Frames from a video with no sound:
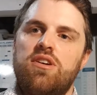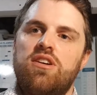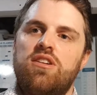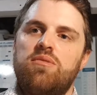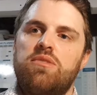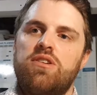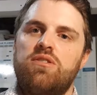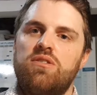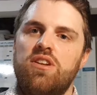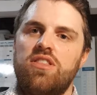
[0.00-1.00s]
and I'm pretty
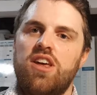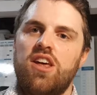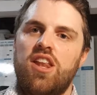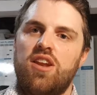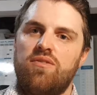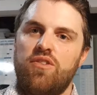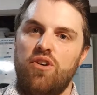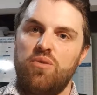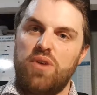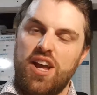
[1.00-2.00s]
good at that, and I've
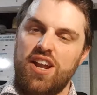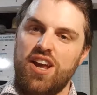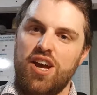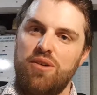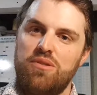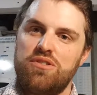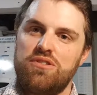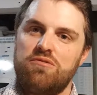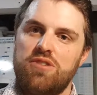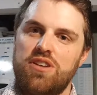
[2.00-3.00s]
gone 8 hours
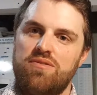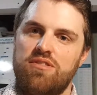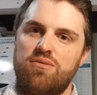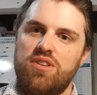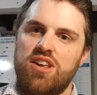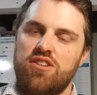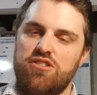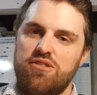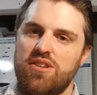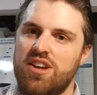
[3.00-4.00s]
or whatever without
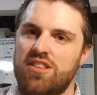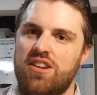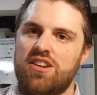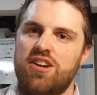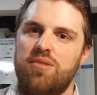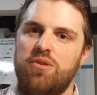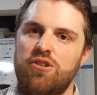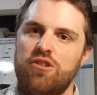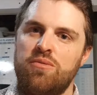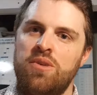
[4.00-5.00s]
doing it, then I come
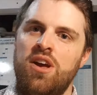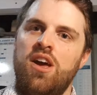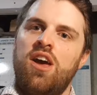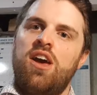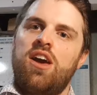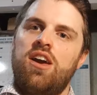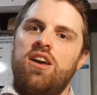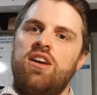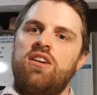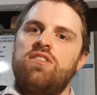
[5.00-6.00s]
home
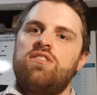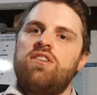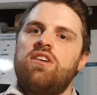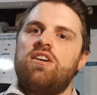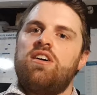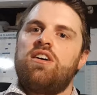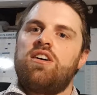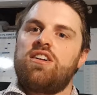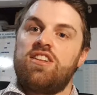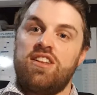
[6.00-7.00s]
and I
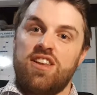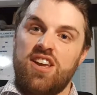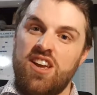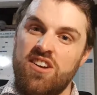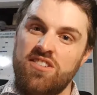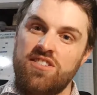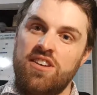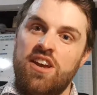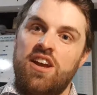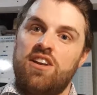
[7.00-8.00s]
gotta clean the house.
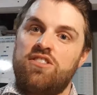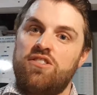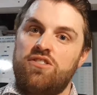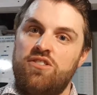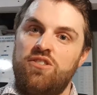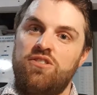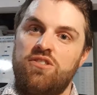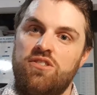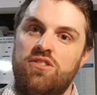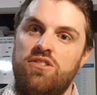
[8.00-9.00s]
It's an excuse
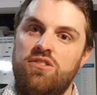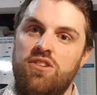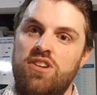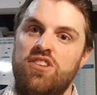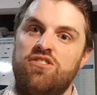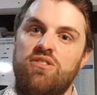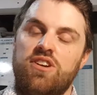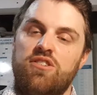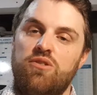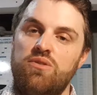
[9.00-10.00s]
not to do uni, so I
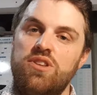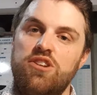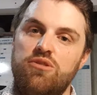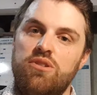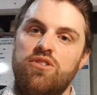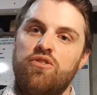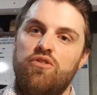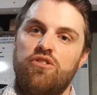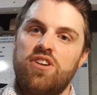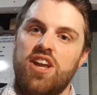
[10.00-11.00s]
can only do it
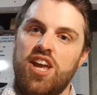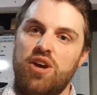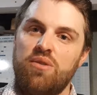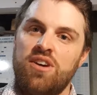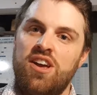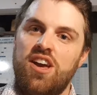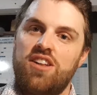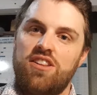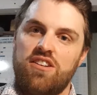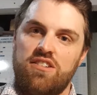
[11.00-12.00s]
for an hour, and
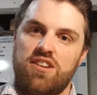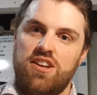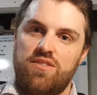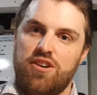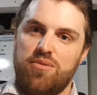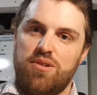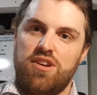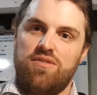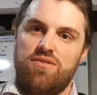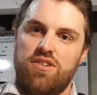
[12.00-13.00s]
then I gotta give up.
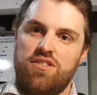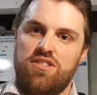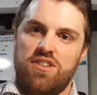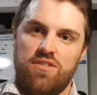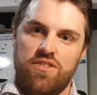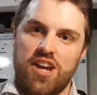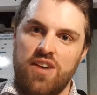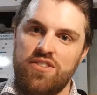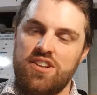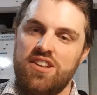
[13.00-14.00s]
If I
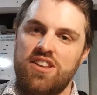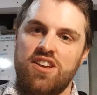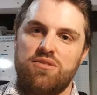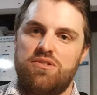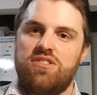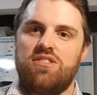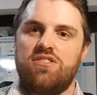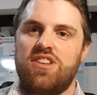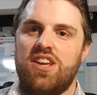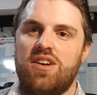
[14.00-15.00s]
haven't cleaned the house, which I
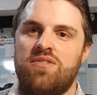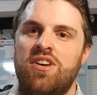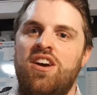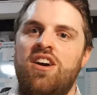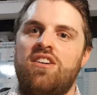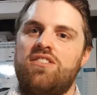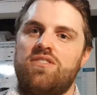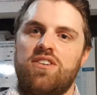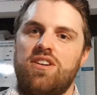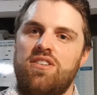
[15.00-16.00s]
usually have because
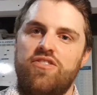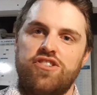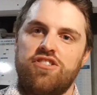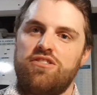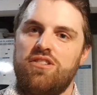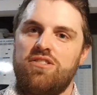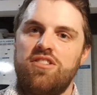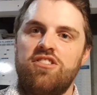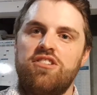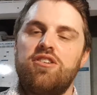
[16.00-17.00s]
I've got an efficient sort of
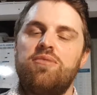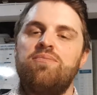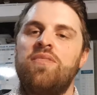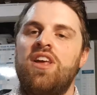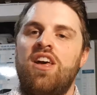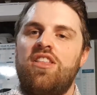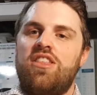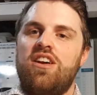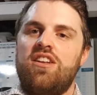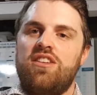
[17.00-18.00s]
system,
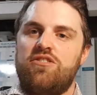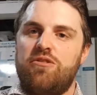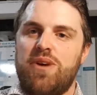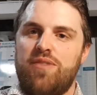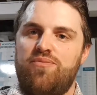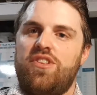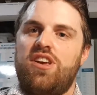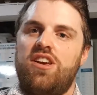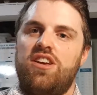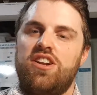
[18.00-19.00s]
then it's too bad.
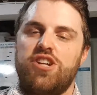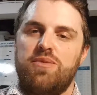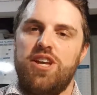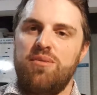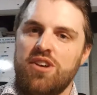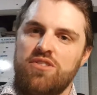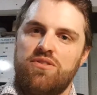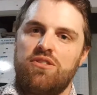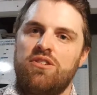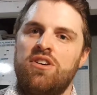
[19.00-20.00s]
And I check my emails
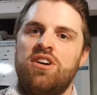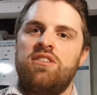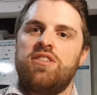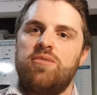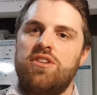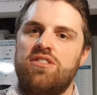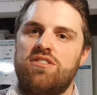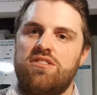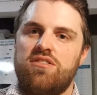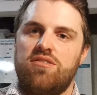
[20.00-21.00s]
for 10
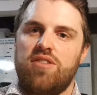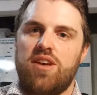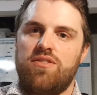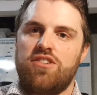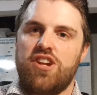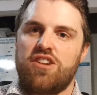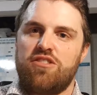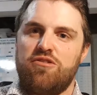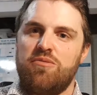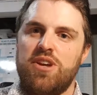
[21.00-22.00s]
minutes, haven't
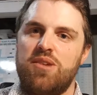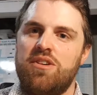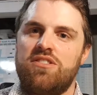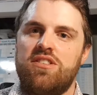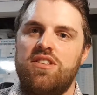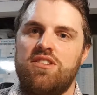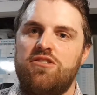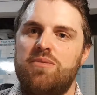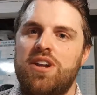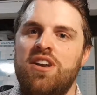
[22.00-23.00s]
checked all my emails, then that's
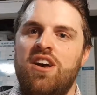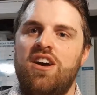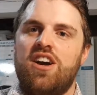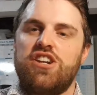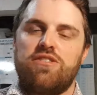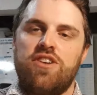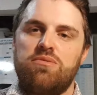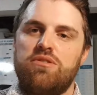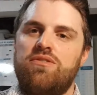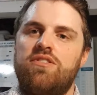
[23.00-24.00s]
too bad. I check
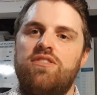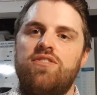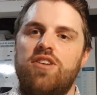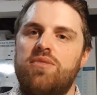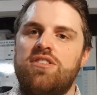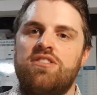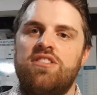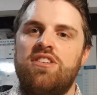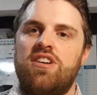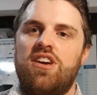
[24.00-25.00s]
Facebook for 5 minutes,
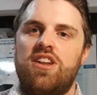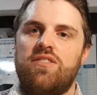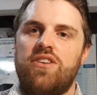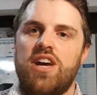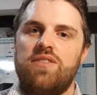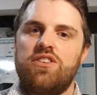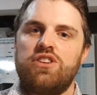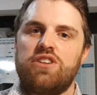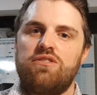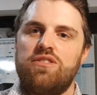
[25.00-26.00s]
and if I haven't
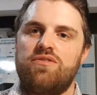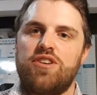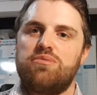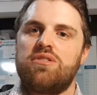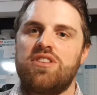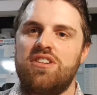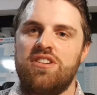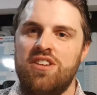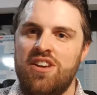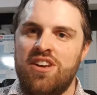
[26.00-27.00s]
checked all of Facebook, then
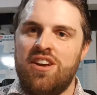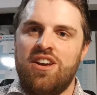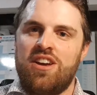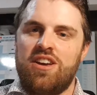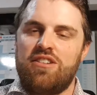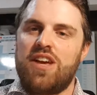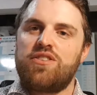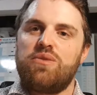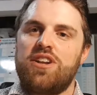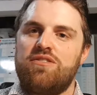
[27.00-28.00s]
it'll have to
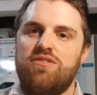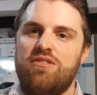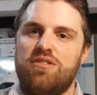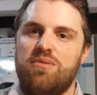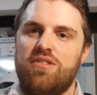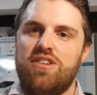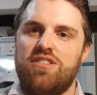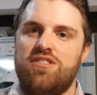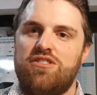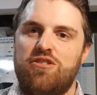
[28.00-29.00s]
wait till tomorrow.
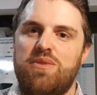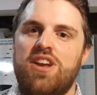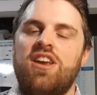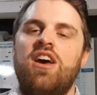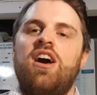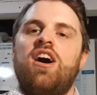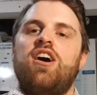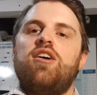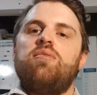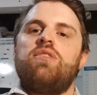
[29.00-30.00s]
It's just too bad.
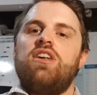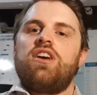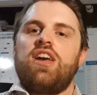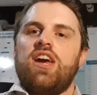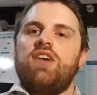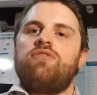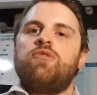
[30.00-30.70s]
Then I have